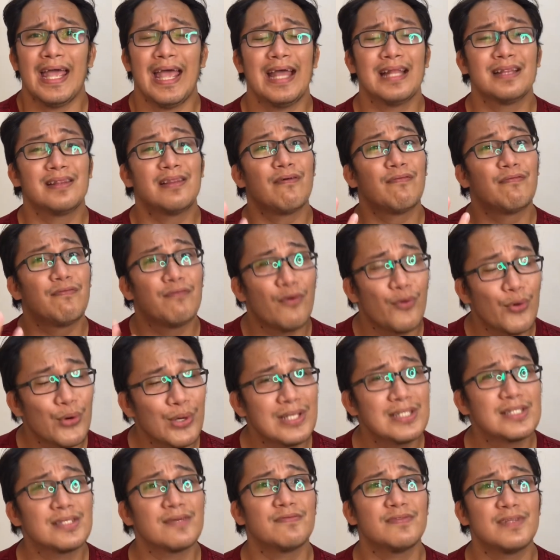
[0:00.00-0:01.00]
and the
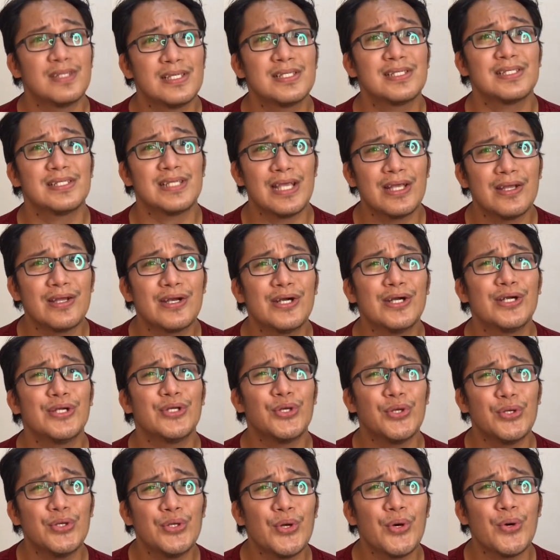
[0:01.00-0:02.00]
voice of the singer,
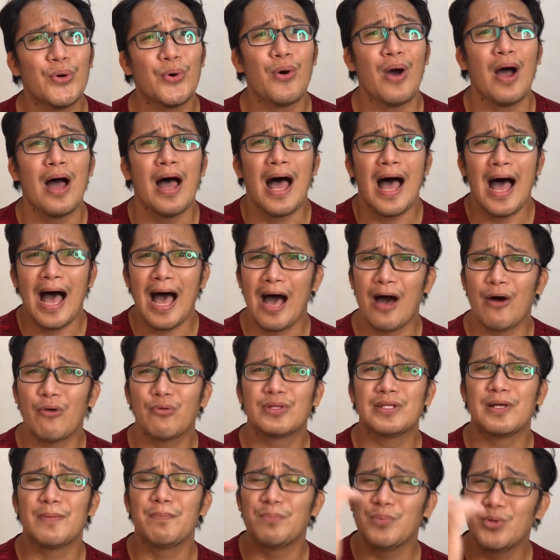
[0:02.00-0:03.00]
you know, how
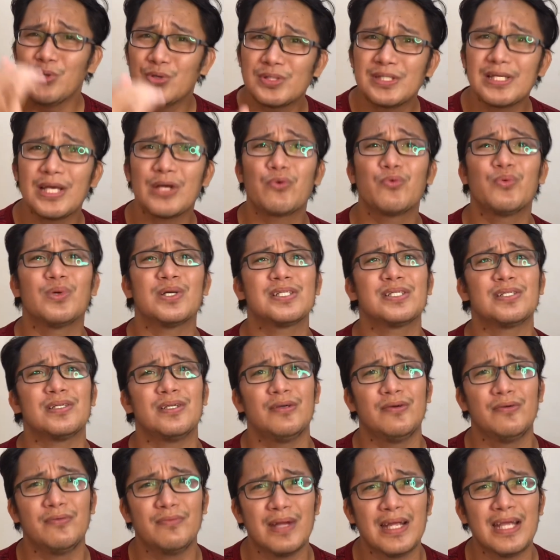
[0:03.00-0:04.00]
the music was
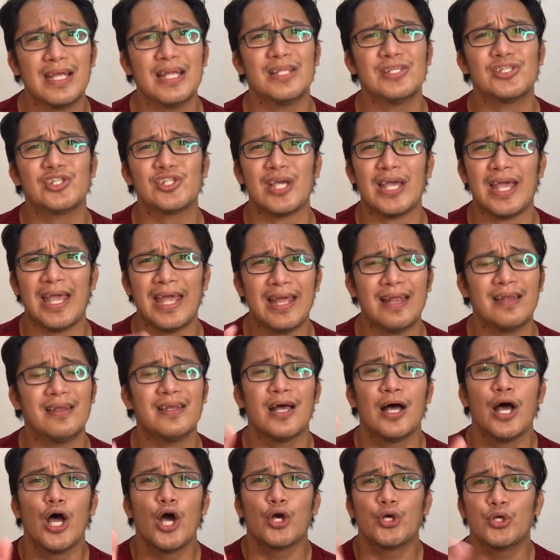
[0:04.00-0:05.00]
arranged.
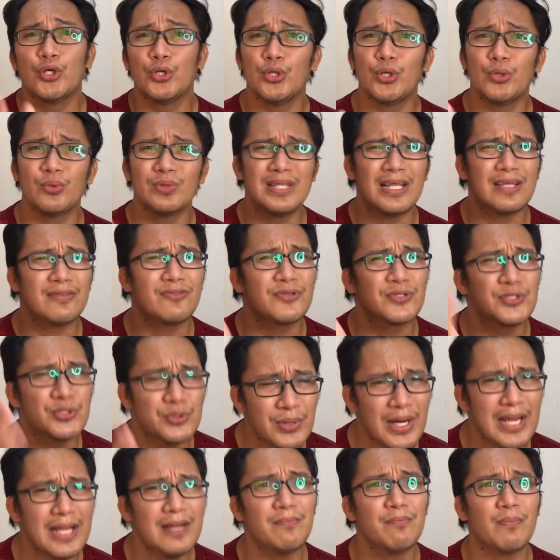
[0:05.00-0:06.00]
And you know, the
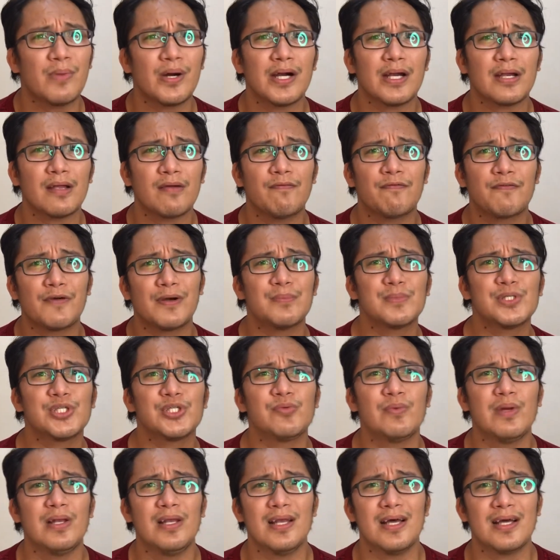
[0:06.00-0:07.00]
trademark from
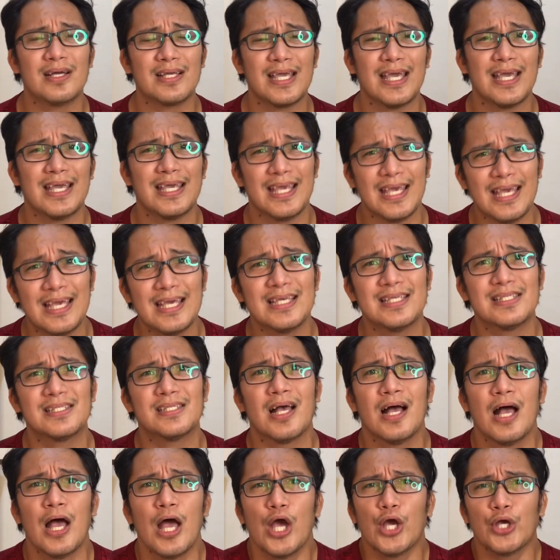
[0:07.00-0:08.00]
Sri Lanka
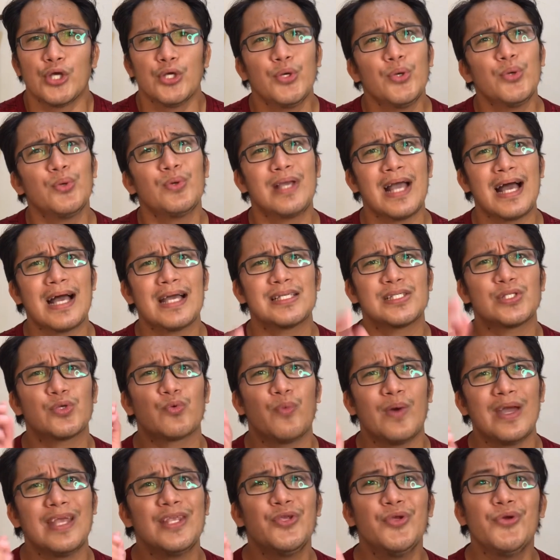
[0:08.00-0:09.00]
is, you guys,
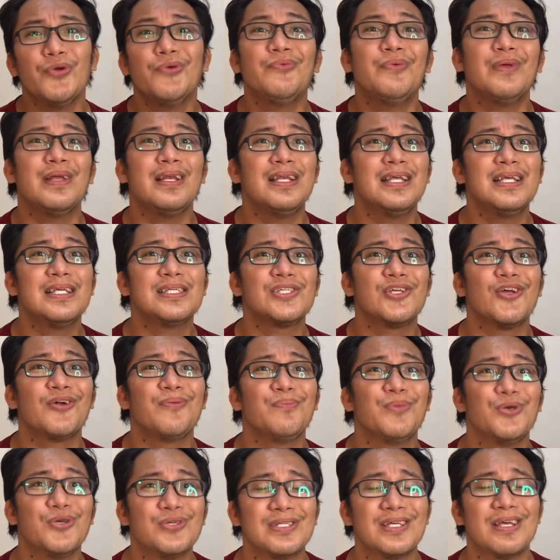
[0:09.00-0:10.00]
when you release your
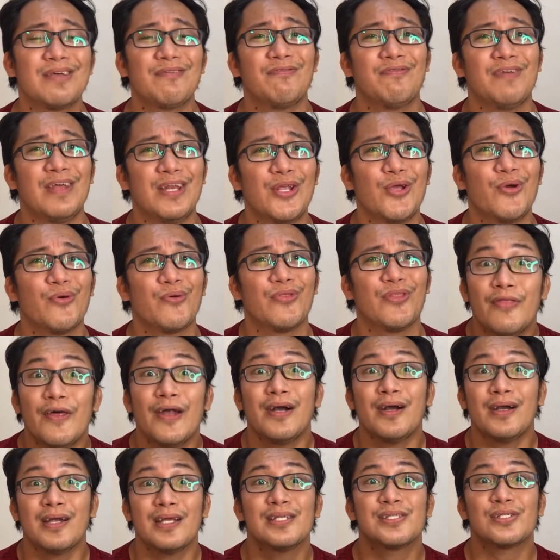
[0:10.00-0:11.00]
music video,
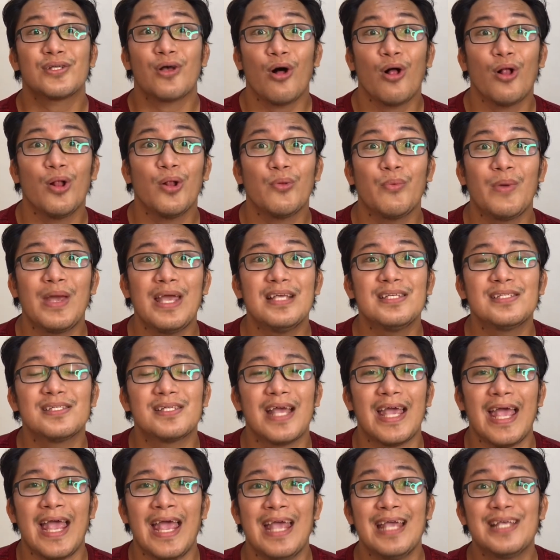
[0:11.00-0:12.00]
there is always
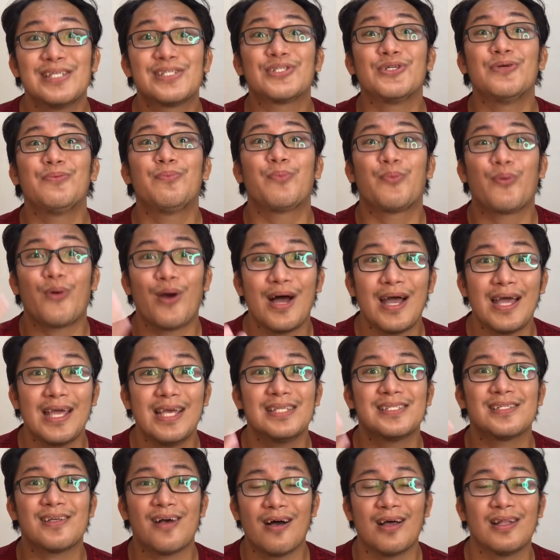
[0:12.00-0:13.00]
a
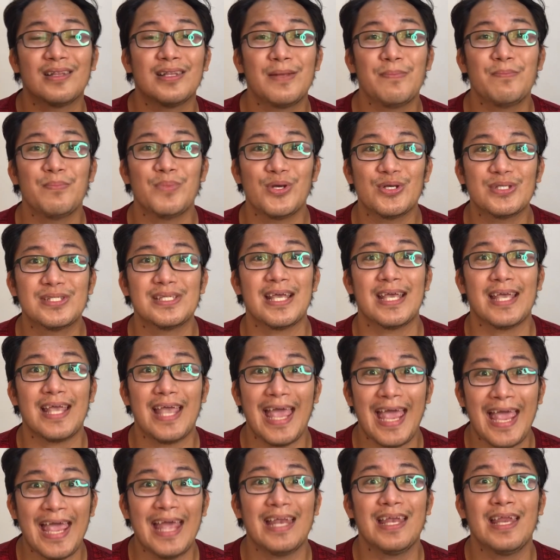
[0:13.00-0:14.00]
surprise on the music.
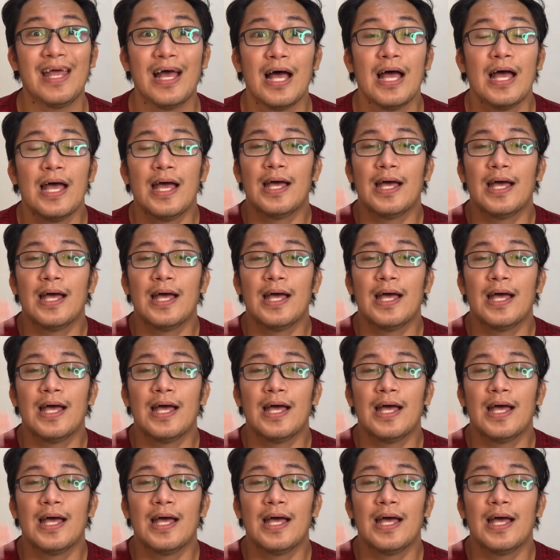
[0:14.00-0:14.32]
And